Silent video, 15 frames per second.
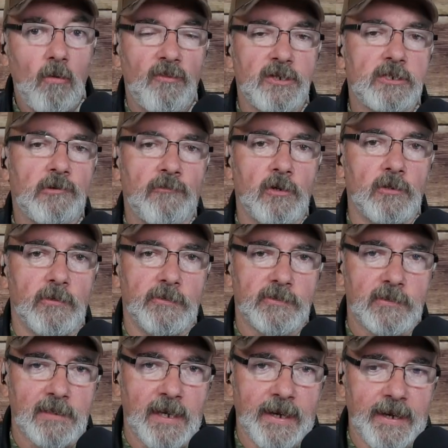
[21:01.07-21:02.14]
the
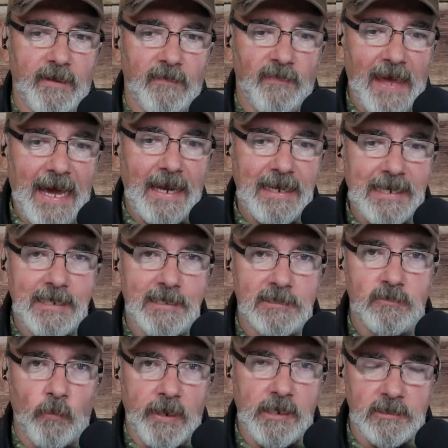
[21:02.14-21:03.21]
truth. That
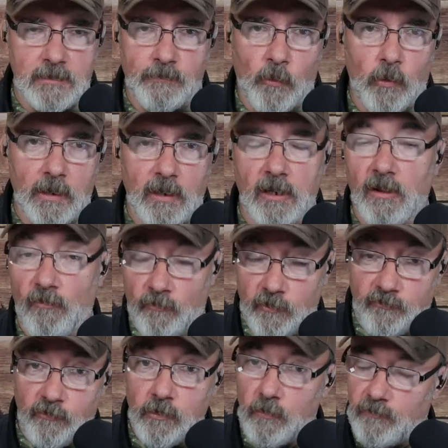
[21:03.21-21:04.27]
is what is important,
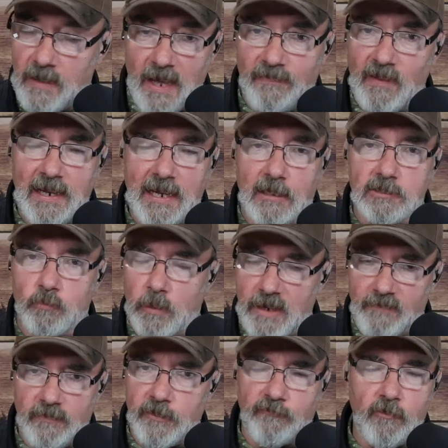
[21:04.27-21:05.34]
the truth, nothing else,
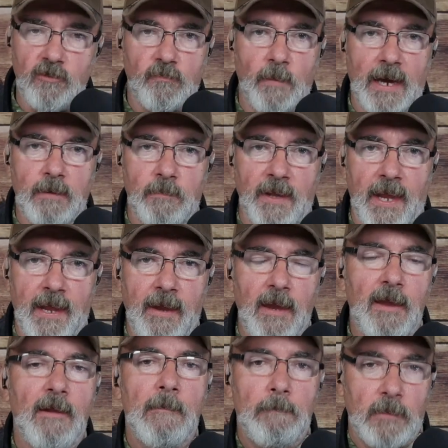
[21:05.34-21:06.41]
whatever the truth might be.
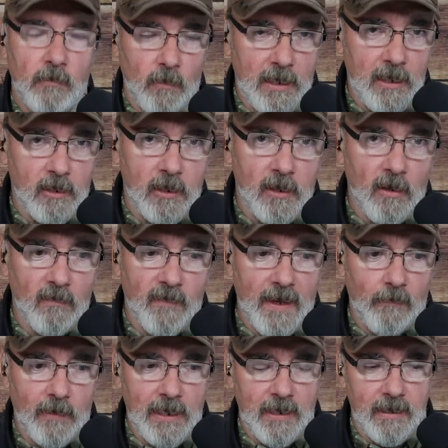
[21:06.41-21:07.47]
We need to know
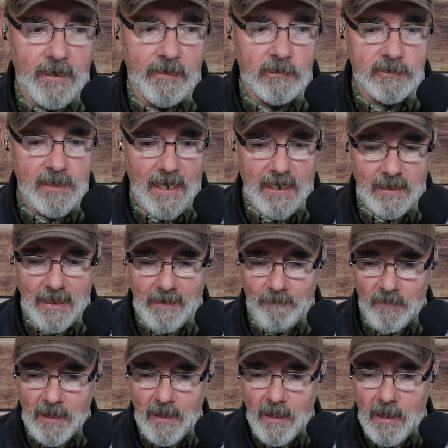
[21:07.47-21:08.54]
that. We need to understand that.
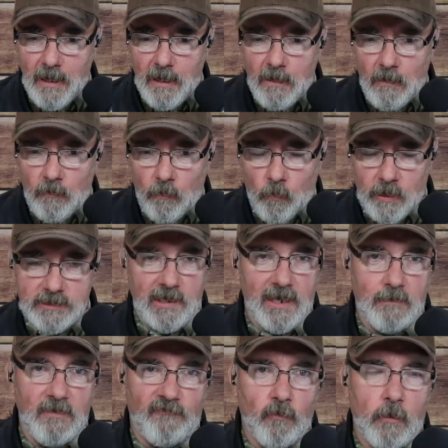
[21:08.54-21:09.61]
Once
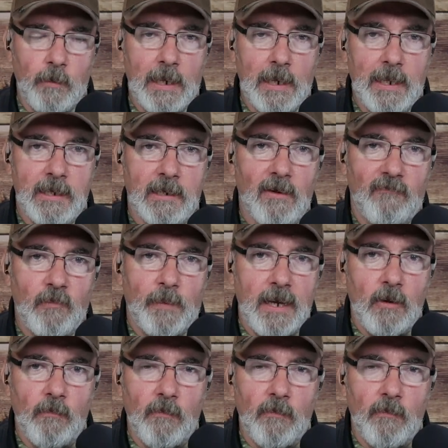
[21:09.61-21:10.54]
again, before we let you go, everybody,